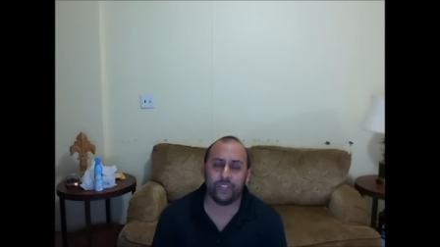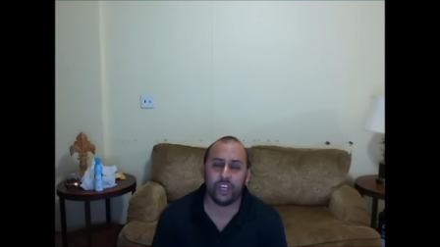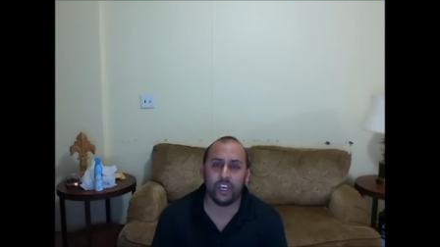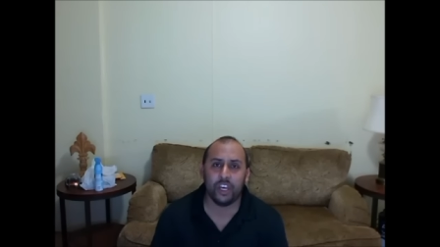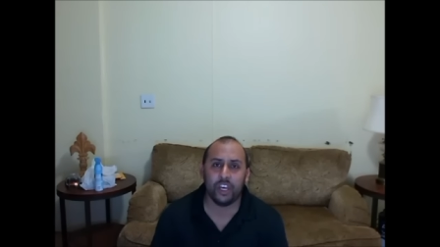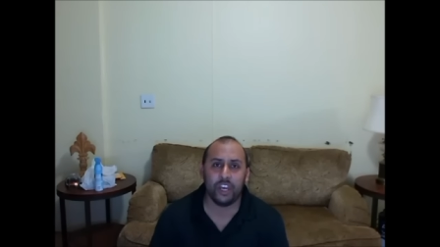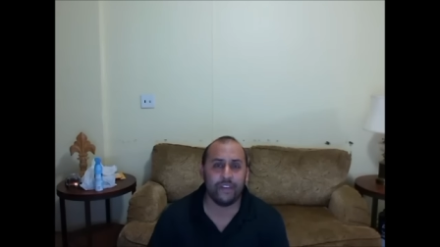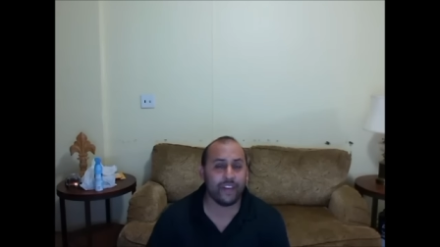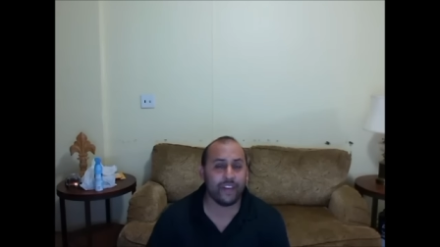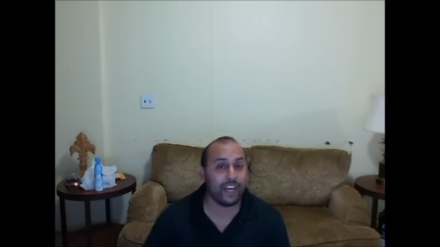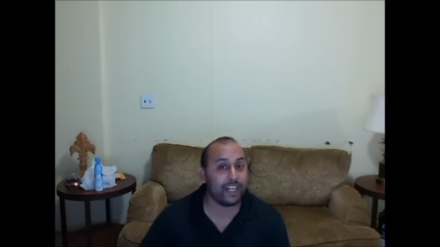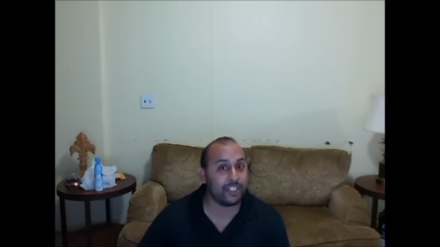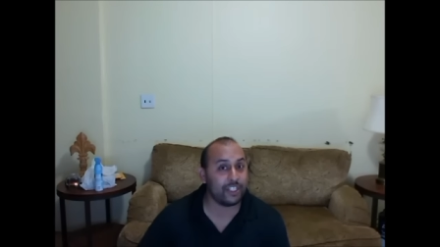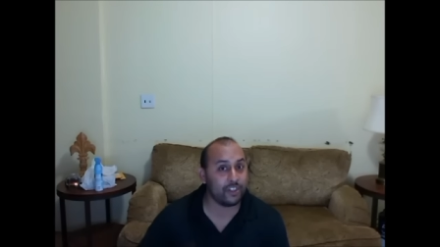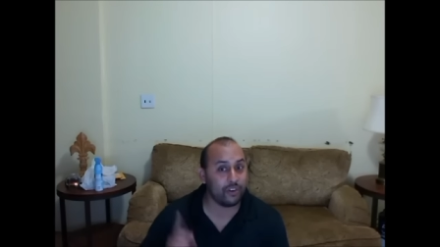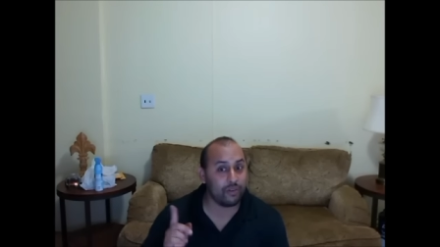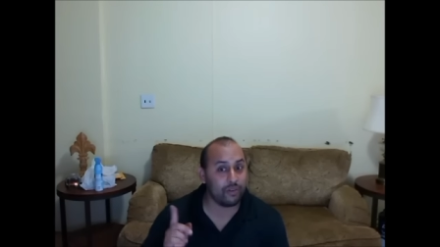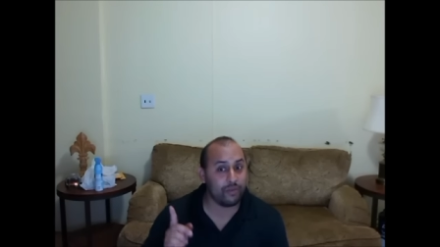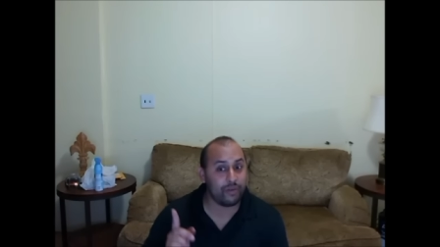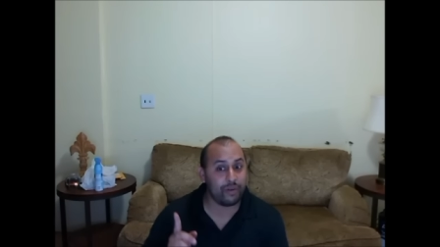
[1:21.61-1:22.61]
If you guys
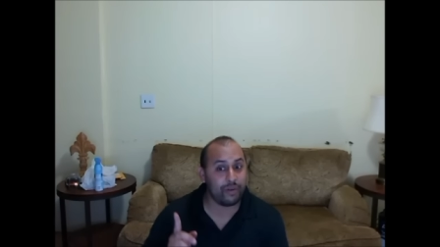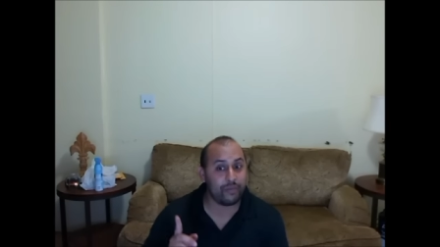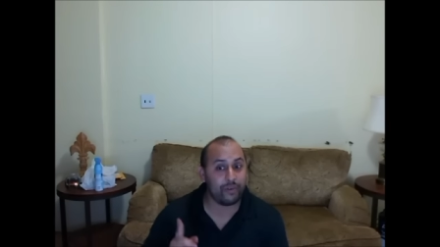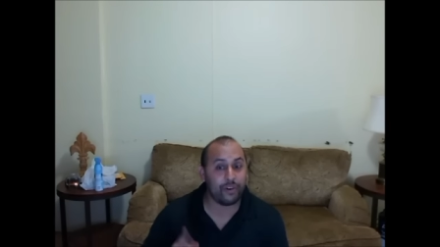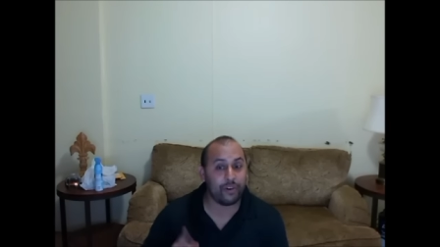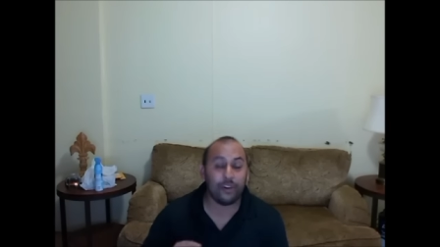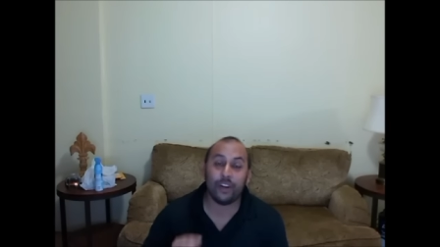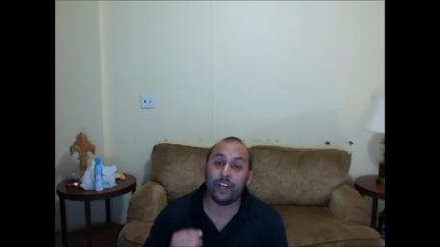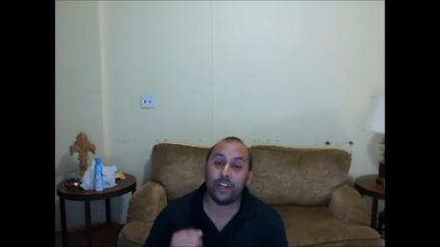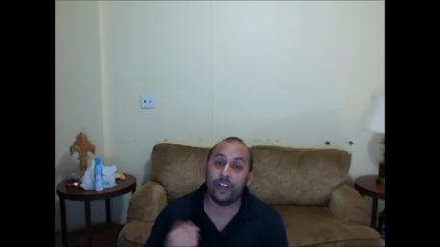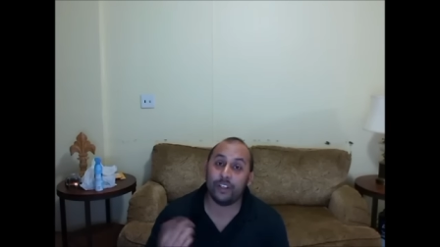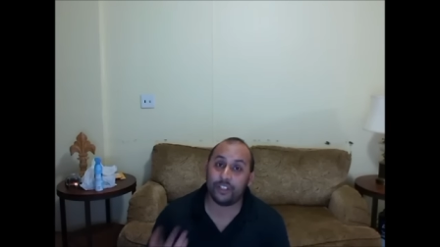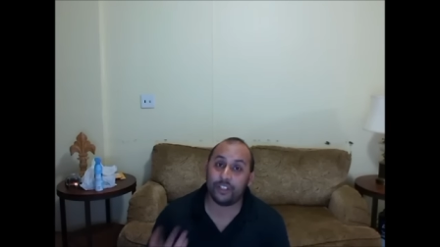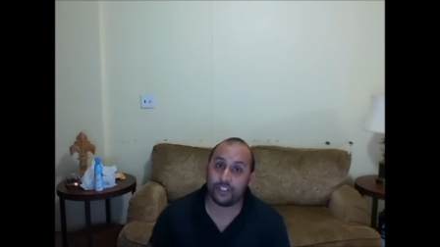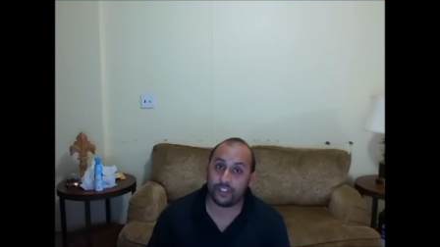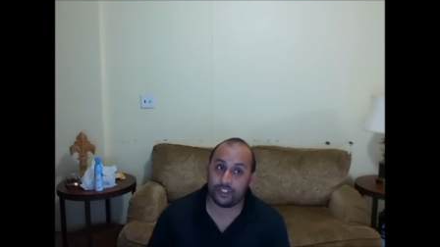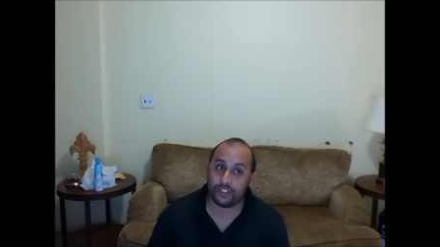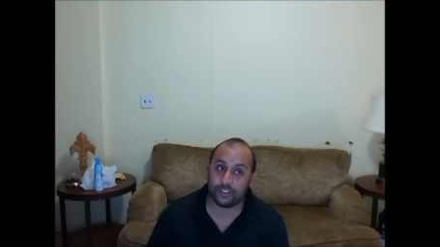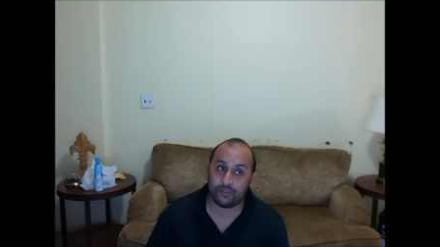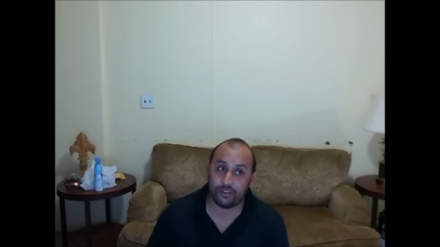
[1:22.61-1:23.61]
don't remember,
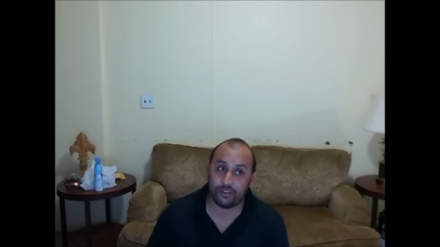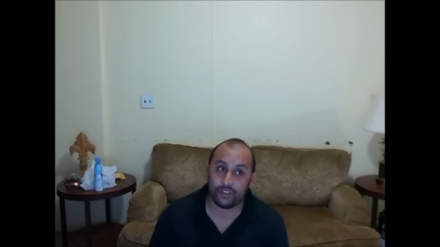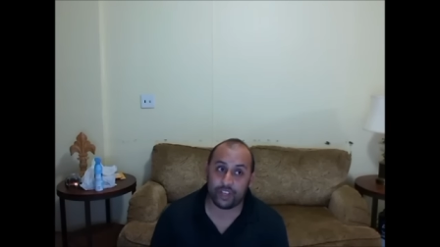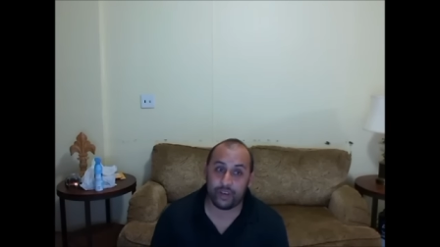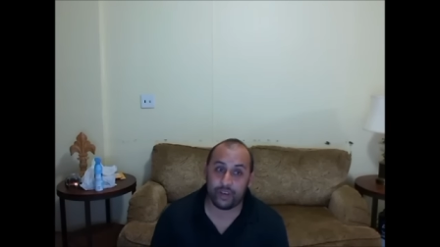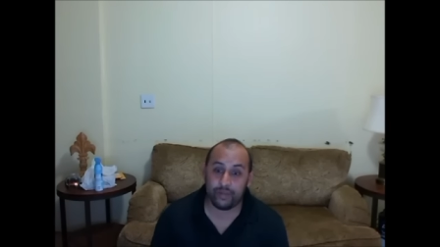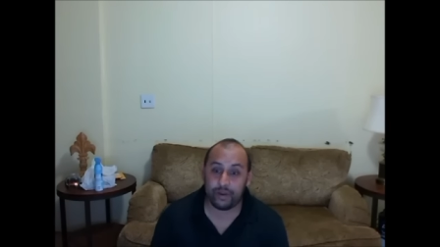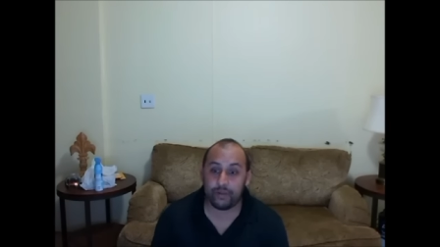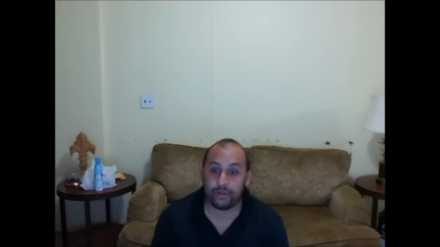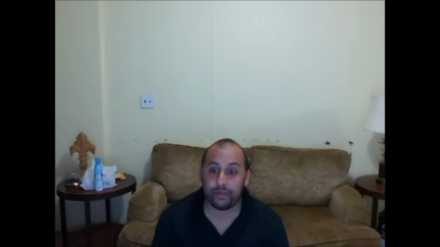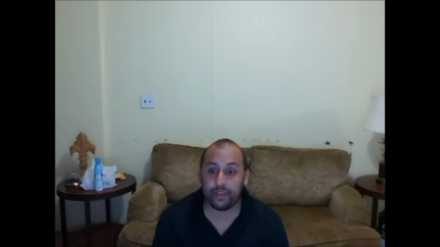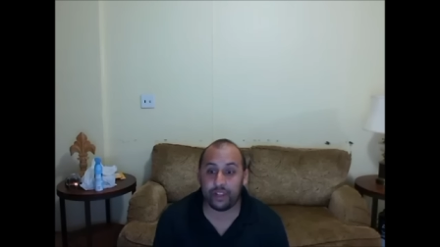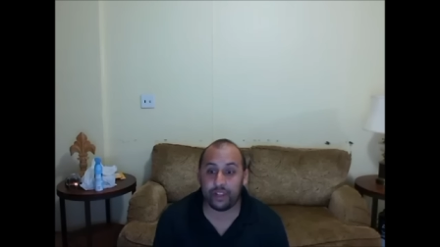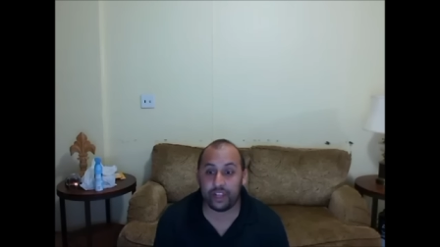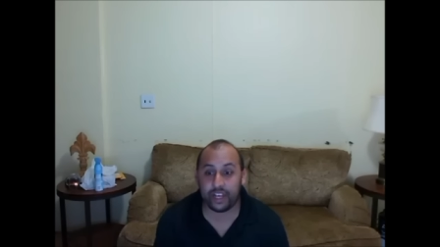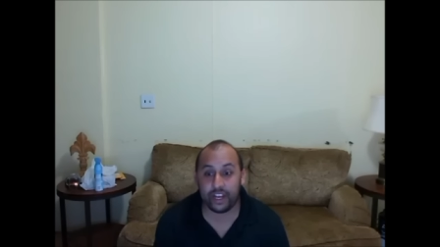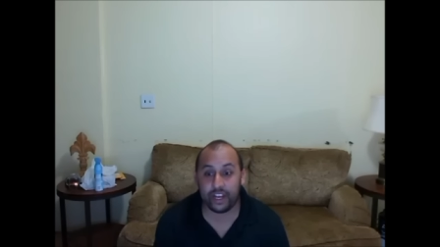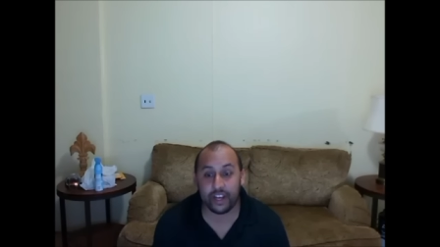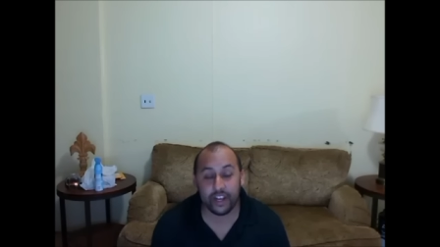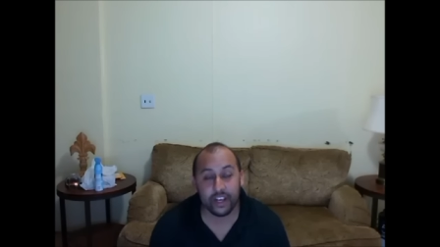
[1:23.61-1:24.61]
here's a stroll down memory
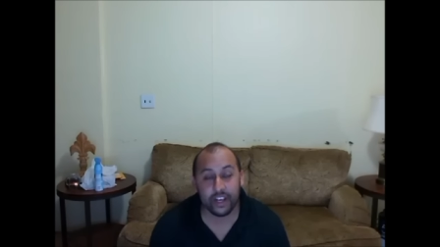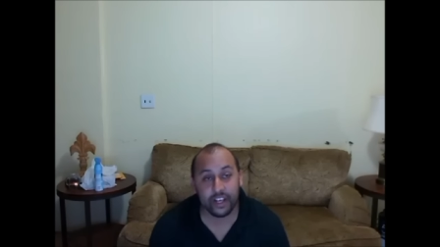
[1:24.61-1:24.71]
lane.